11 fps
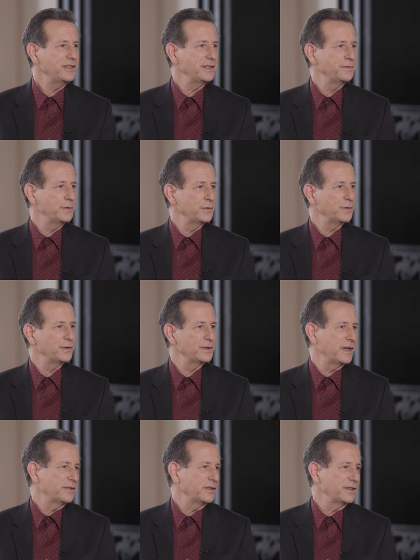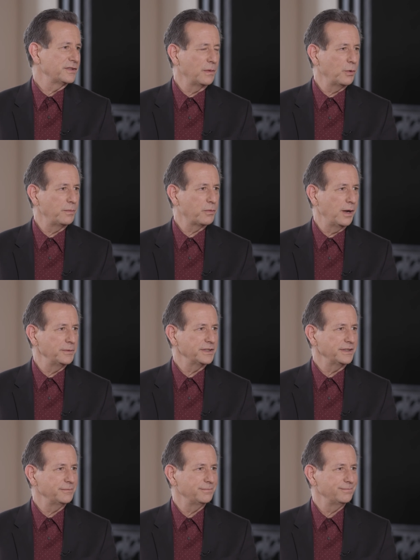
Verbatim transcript: see the future is actually somewhat promising?